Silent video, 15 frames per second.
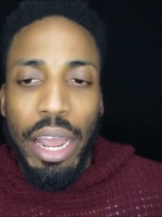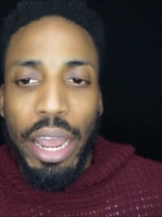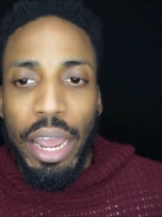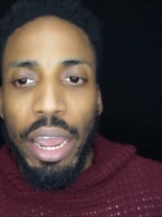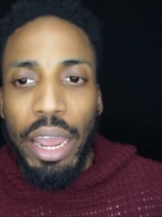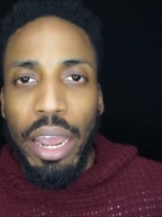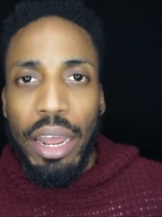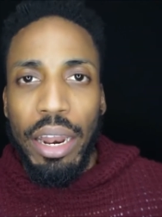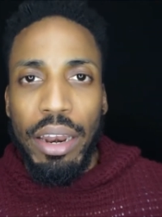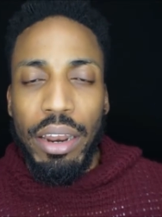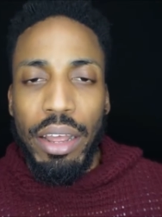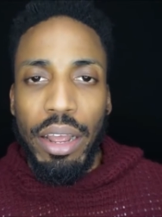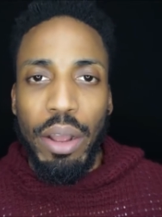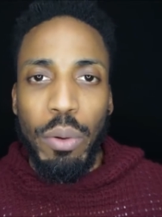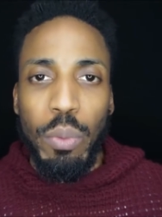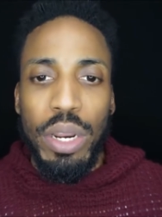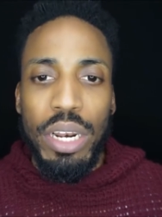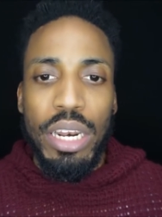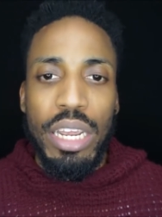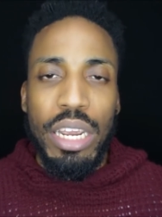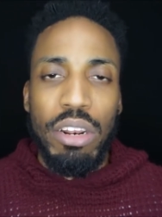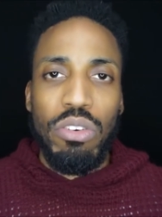and uh, we
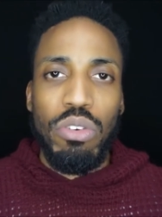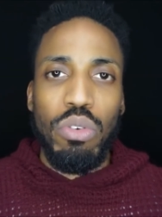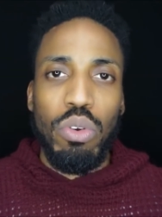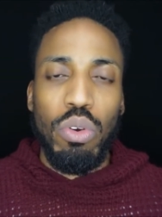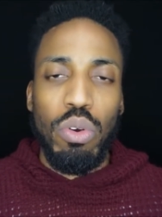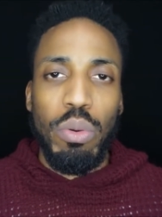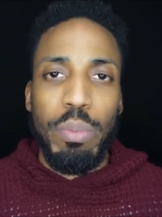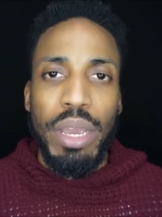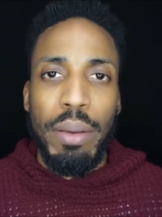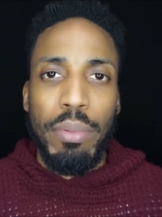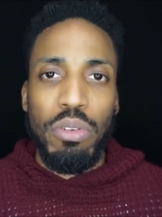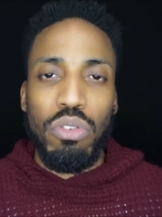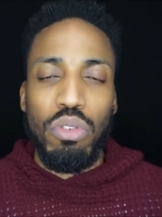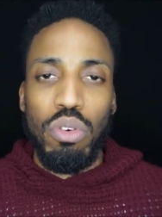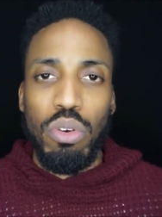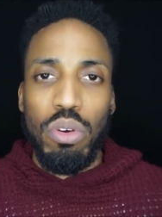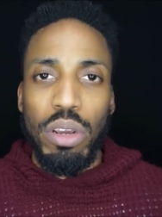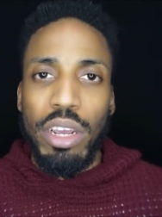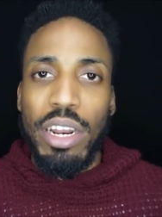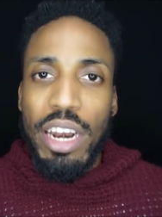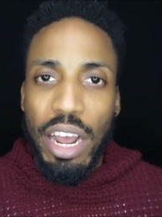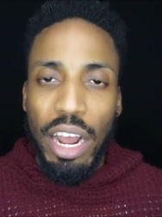need to be able to
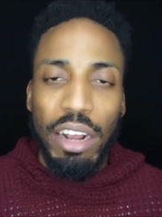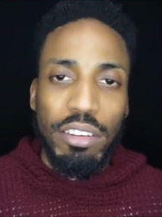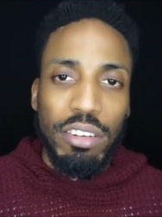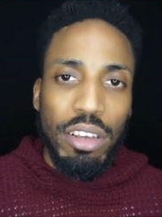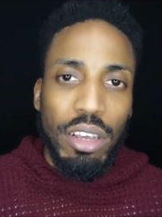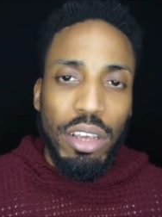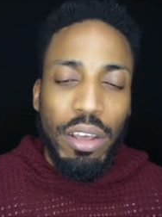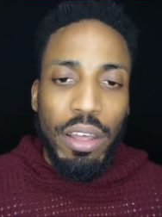conduct